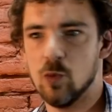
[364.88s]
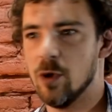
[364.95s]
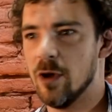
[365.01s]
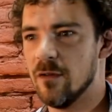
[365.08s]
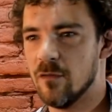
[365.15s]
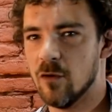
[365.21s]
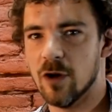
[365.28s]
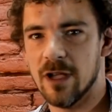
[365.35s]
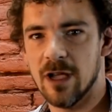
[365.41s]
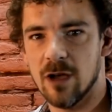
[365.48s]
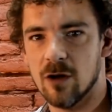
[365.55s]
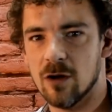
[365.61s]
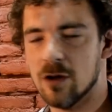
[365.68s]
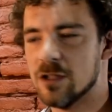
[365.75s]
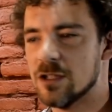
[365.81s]
2.4
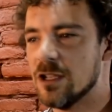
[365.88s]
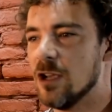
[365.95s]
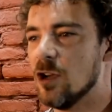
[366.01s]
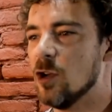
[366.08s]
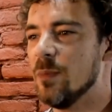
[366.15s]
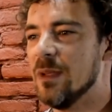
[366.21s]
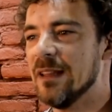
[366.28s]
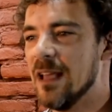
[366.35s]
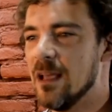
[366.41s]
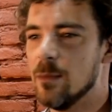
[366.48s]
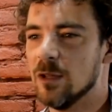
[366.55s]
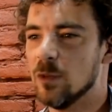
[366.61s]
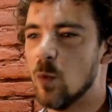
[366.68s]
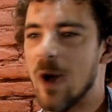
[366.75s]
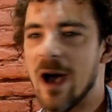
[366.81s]
gigahertz. It could be
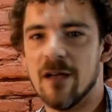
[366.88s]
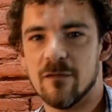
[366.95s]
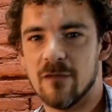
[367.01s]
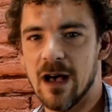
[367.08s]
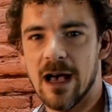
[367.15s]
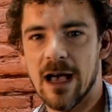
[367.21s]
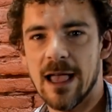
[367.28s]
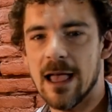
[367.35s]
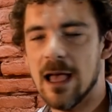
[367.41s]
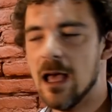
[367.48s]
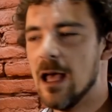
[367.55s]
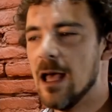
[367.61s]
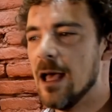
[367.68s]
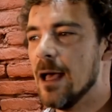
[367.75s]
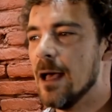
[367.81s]
labeled Wi-Fi
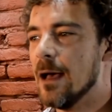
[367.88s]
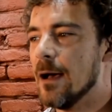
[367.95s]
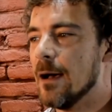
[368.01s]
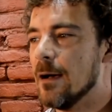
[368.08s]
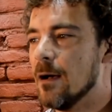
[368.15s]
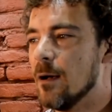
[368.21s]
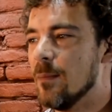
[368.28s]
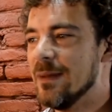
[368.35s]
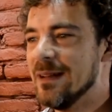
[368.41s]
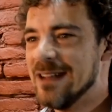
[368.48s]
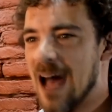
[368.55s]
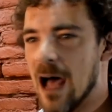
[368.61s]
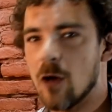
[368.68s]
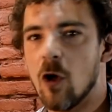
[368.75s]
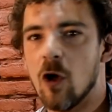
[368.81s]
um,
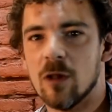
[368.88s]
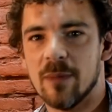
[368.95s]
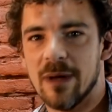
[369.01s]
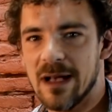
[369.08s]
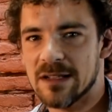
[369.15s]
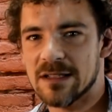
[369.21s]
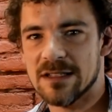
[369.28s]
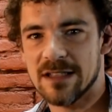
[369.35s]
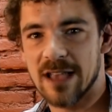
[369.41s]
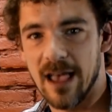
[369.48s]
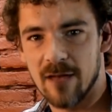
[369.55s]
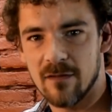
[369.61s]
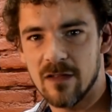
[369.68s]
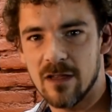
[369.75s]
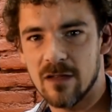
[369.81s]
not all boxes
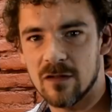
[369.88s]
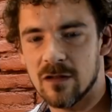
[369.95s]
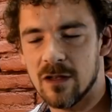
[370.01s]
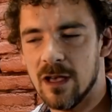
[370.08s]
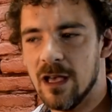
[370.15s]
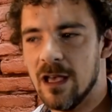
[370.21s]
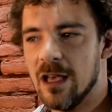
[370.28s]
have this.